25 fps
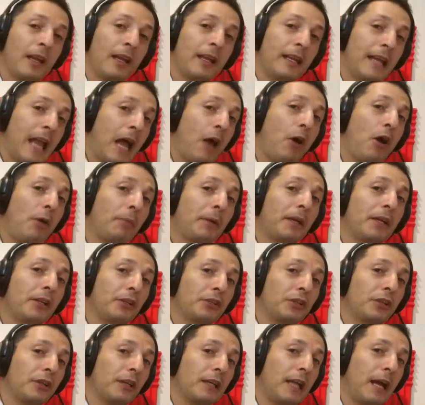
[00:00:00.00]
Now I'm going to
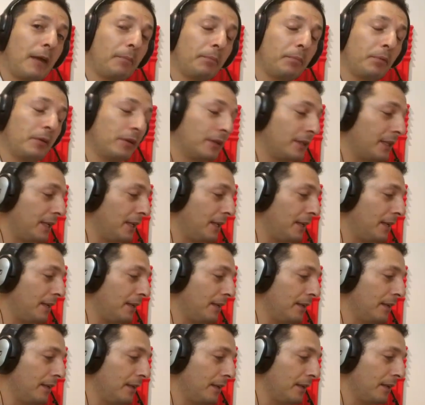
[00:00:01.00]
turn up
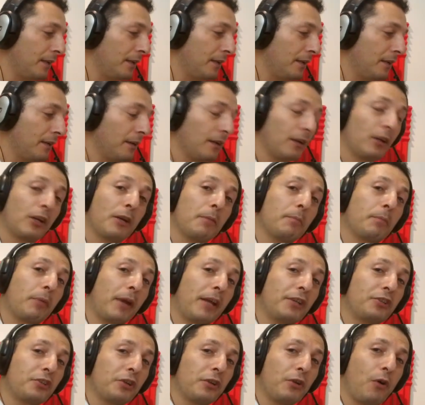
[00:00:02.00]
the
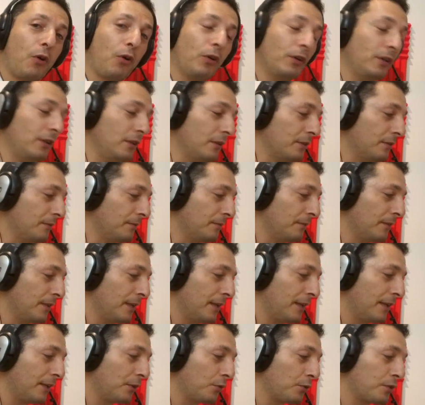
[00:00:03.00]
compression on
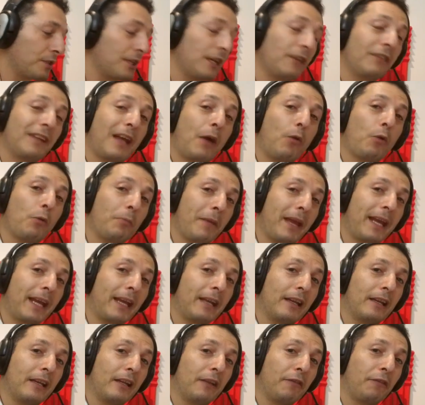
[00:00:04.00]
to see if that will make
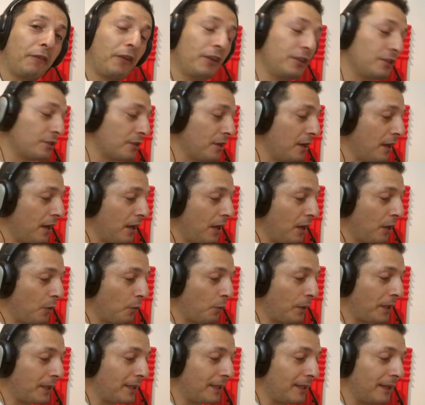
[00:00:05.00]
any difference,
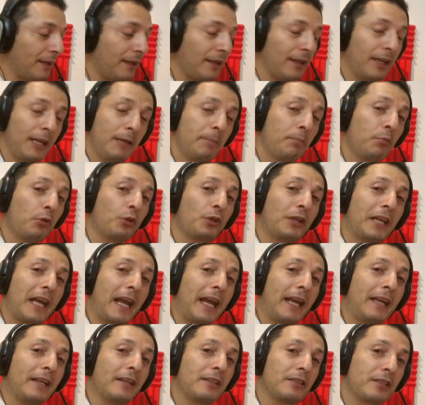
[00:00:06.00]
with the input
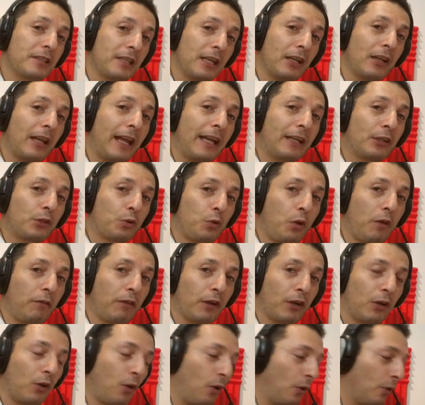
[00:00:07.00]
gain still at 12
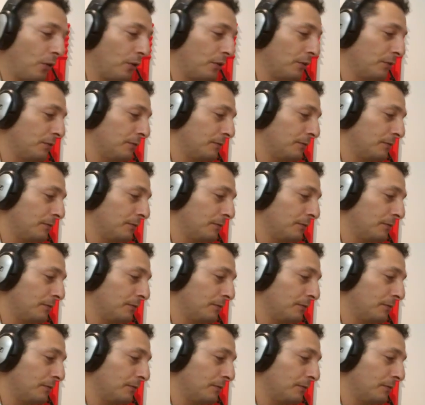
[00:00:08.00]
o'clock.